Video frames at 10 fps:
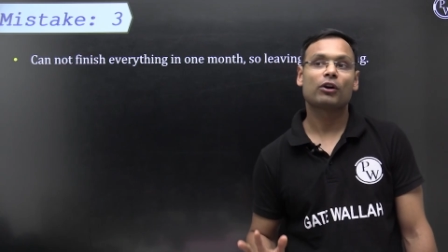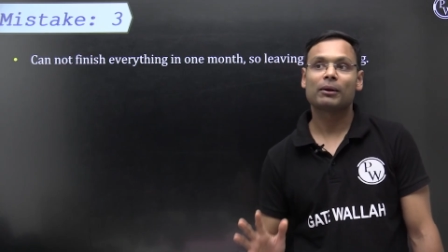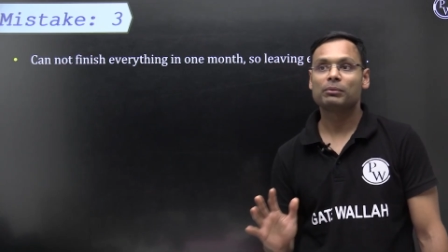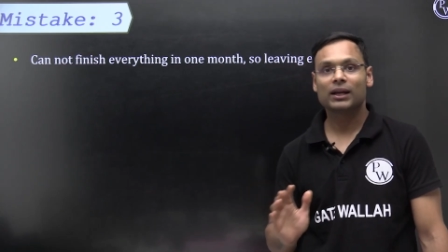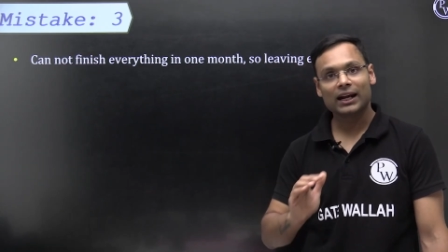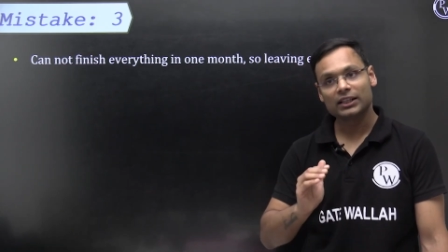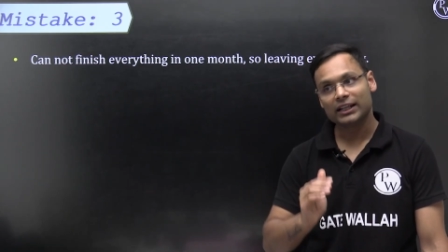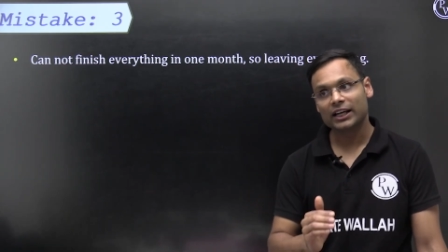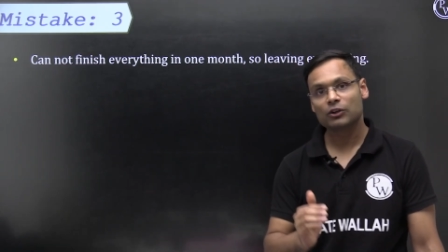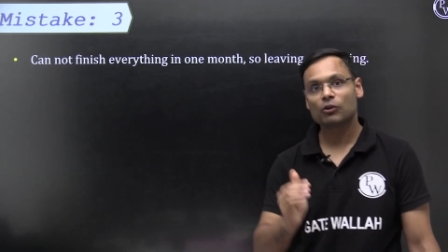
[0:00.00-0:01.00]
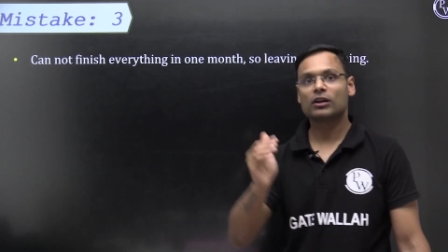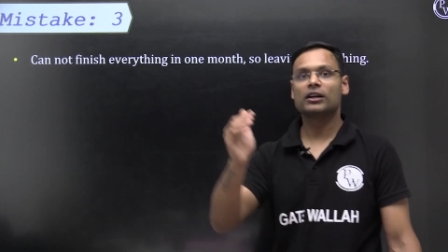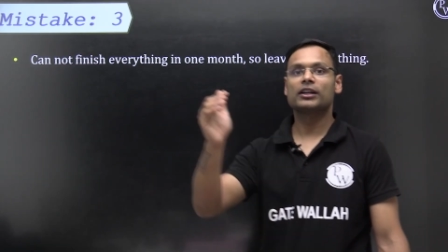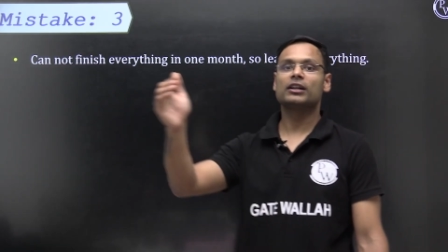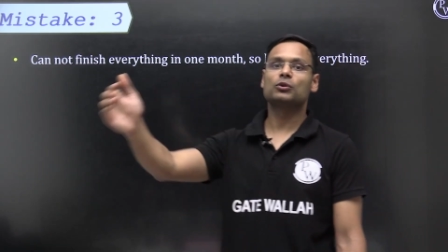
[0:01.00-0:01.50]
for mtech and take your
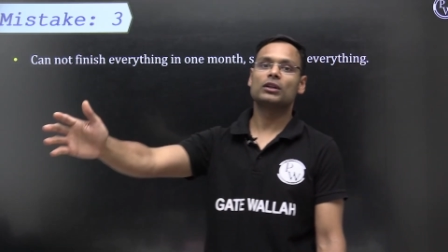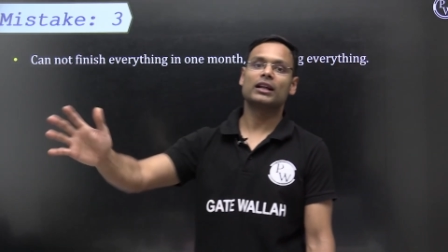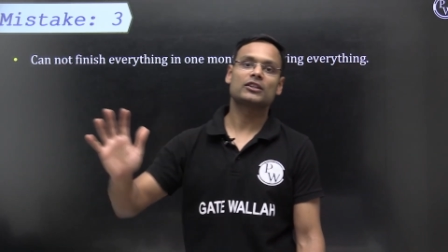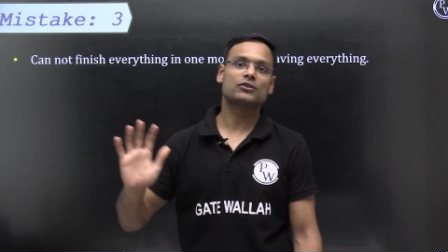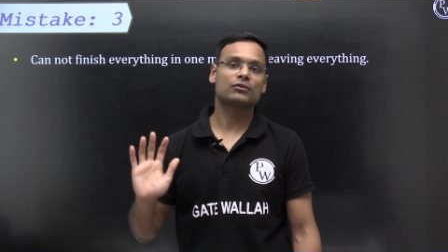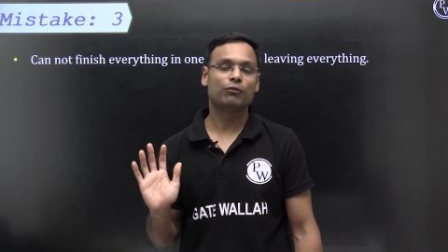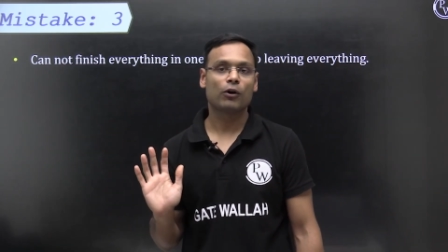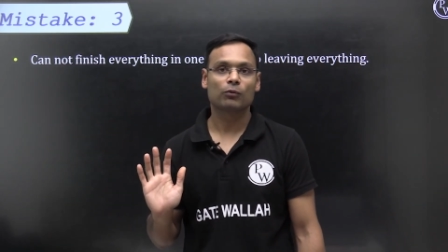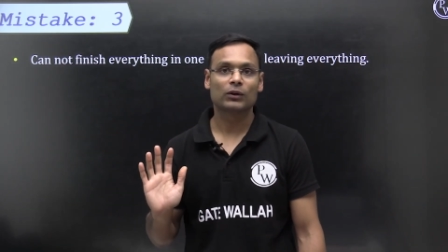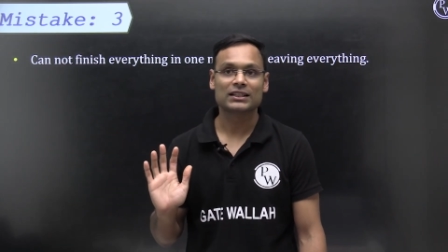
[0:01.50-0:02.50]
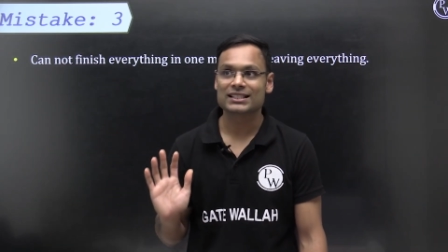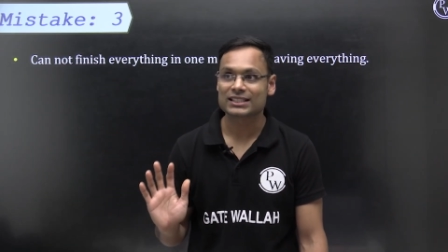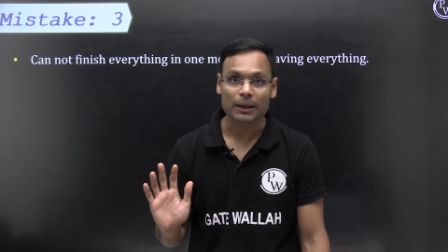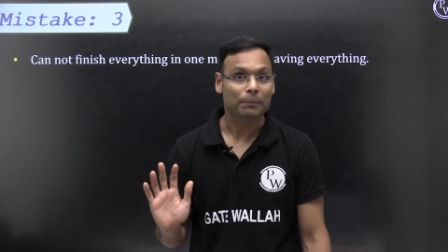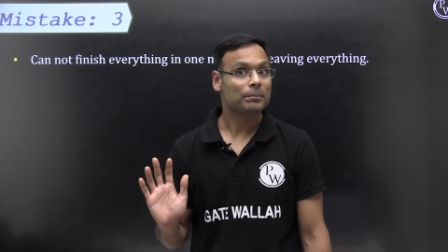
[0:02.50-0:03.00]
career to the next forward
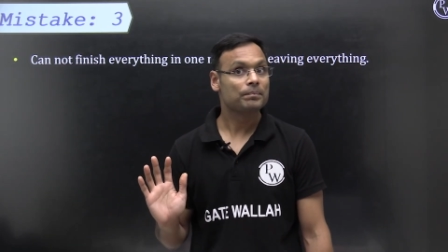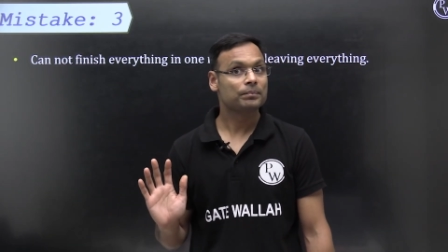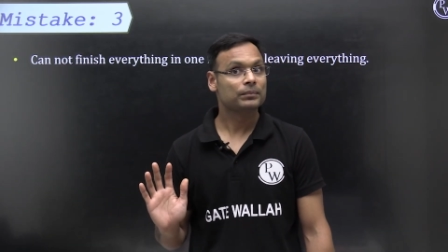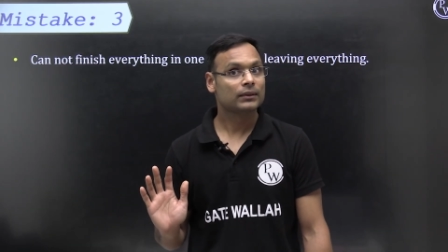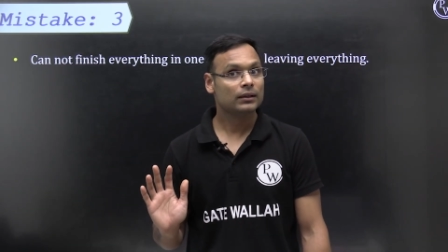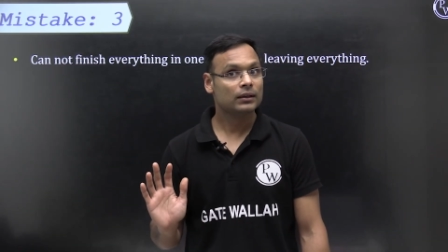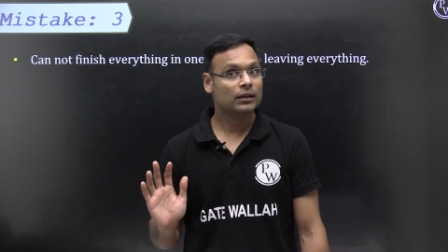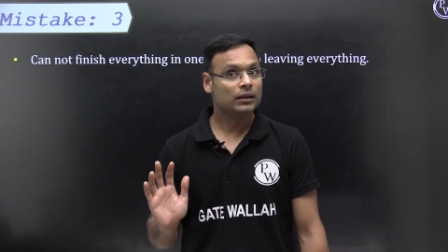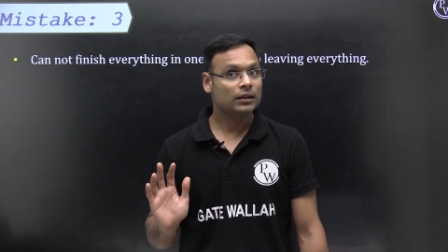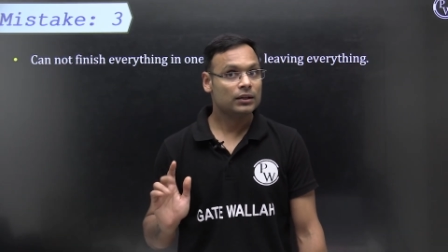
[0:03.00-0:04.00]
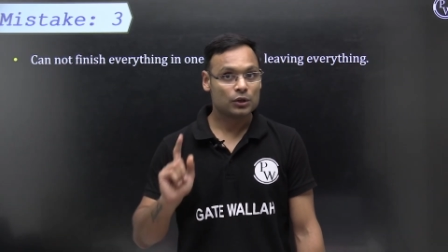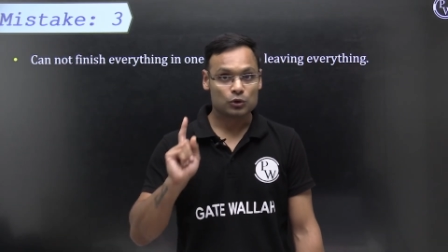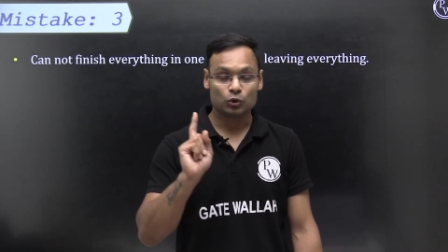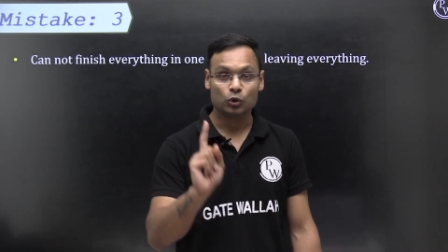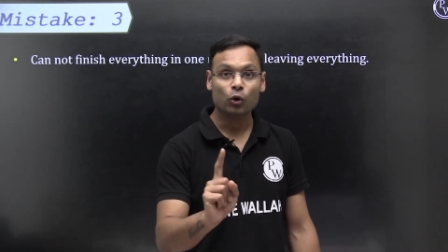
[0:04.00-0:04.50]
step
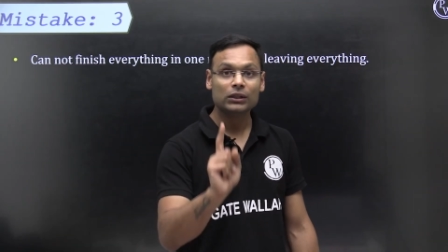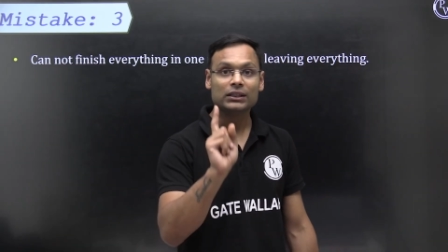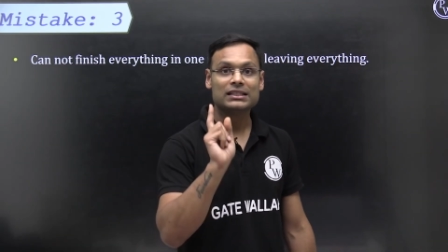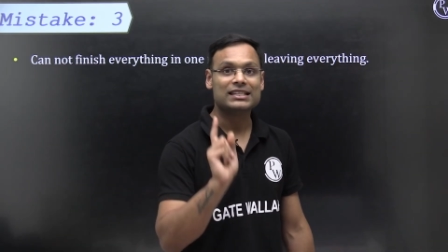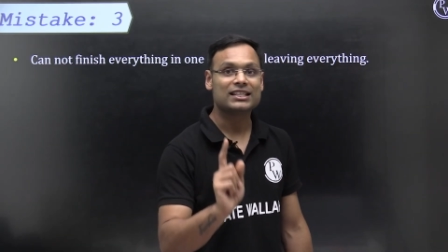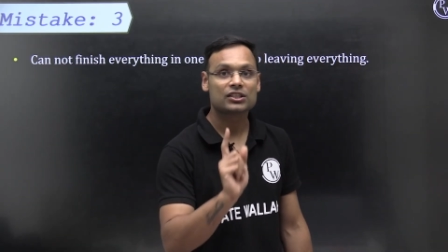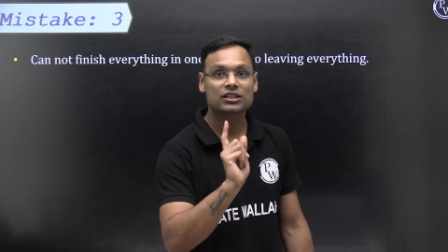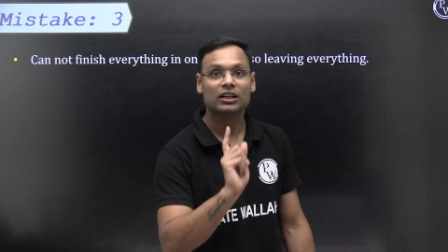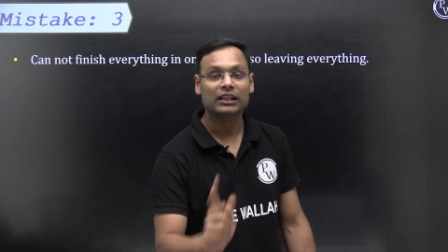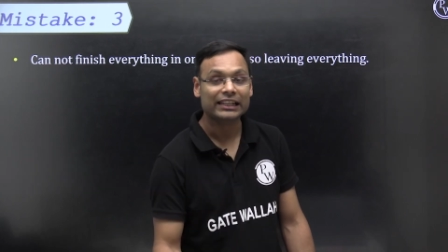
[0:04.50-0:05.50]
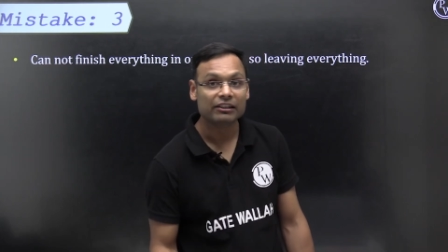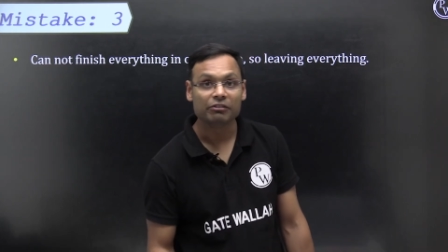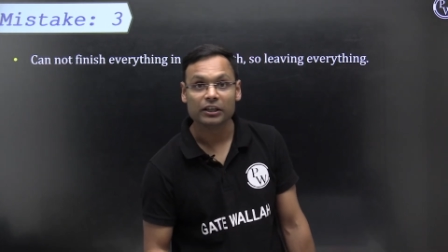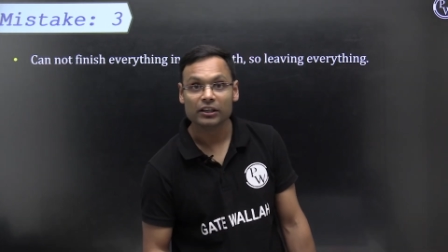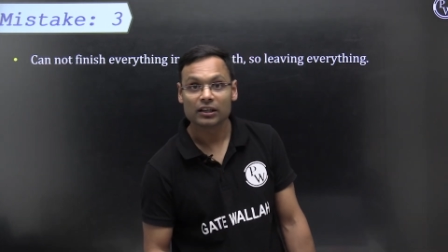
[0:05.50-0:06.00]
so don't just
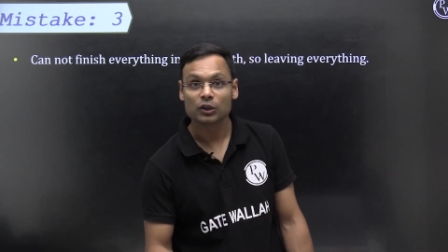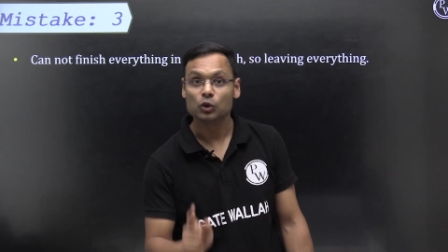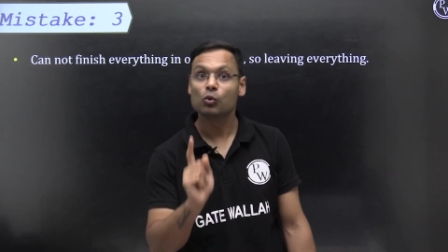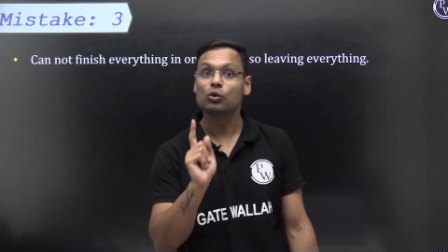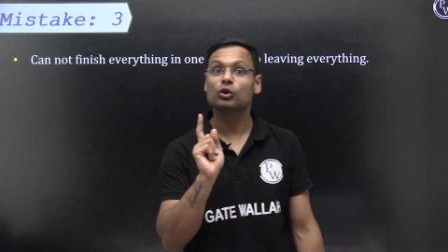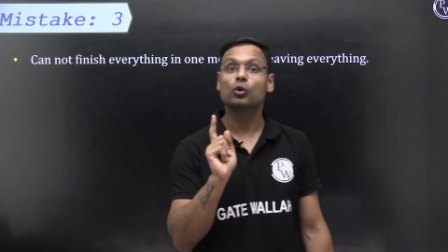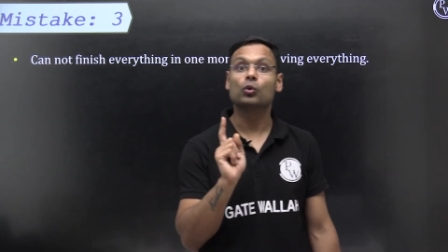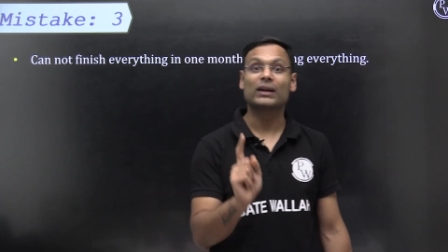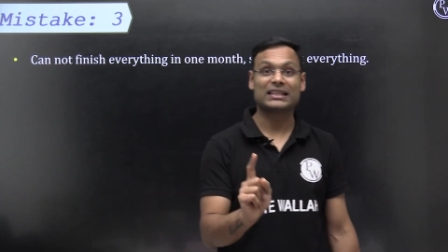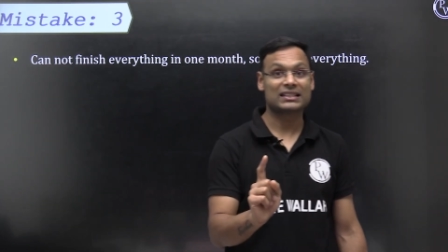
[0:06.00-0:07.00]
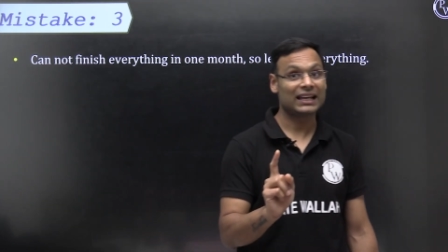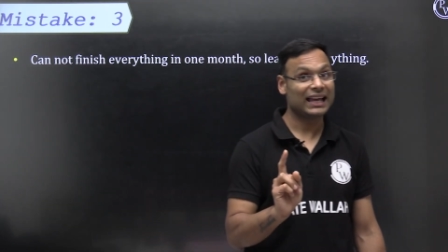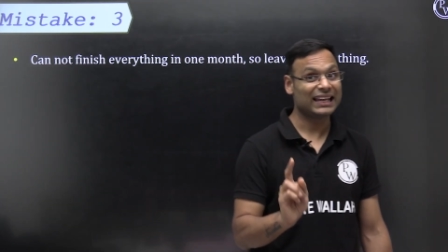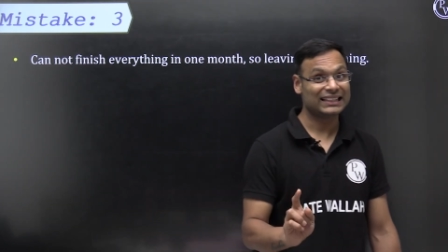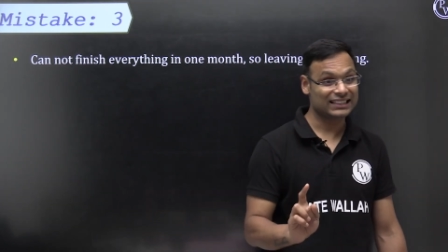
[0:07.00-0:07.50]
leave here don't quit
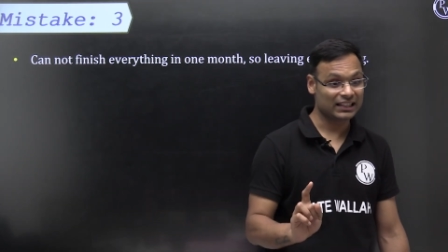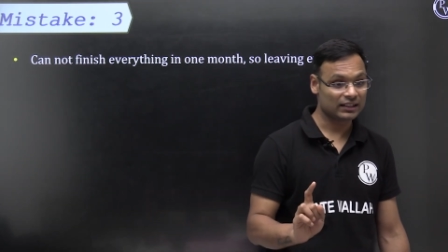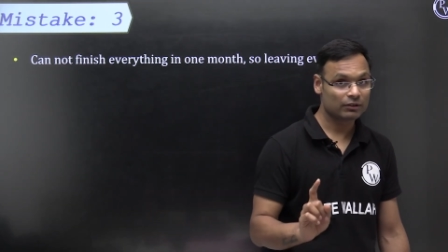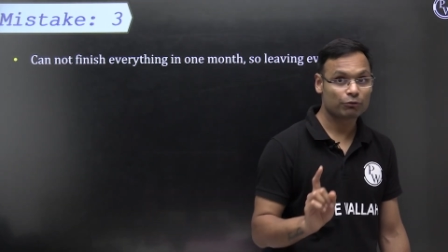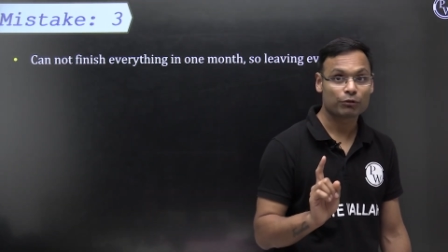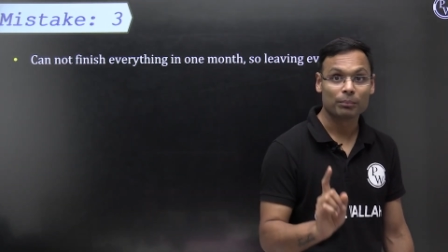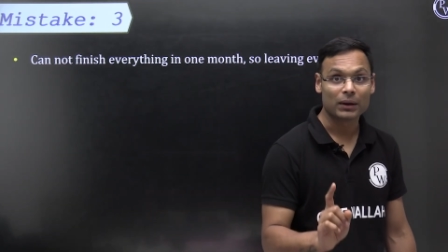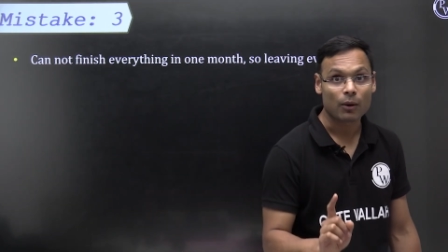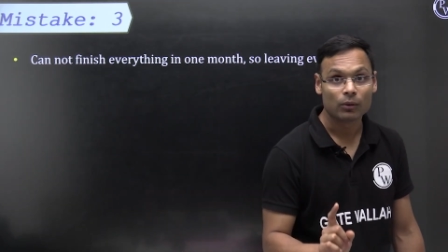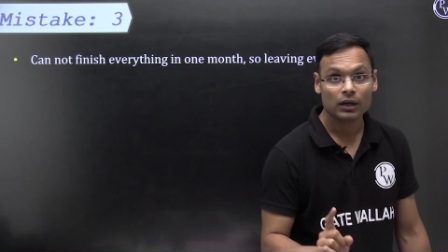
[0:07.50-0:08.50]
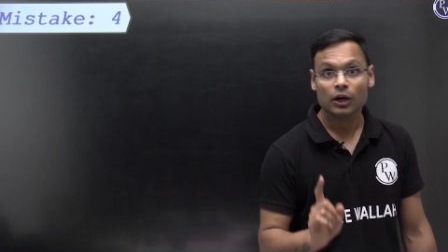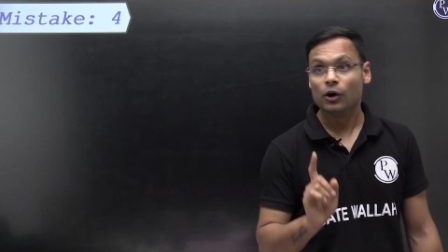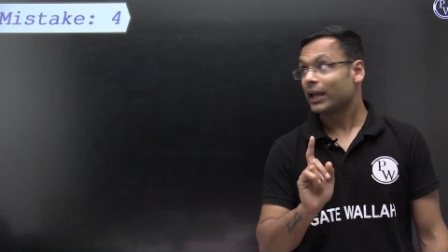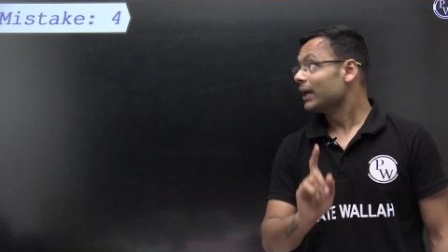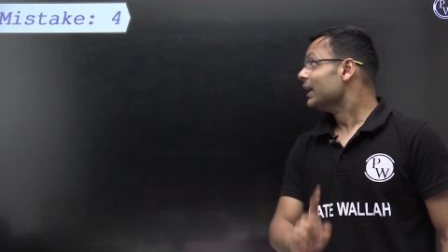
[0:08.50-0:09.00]
anything from now. Okay,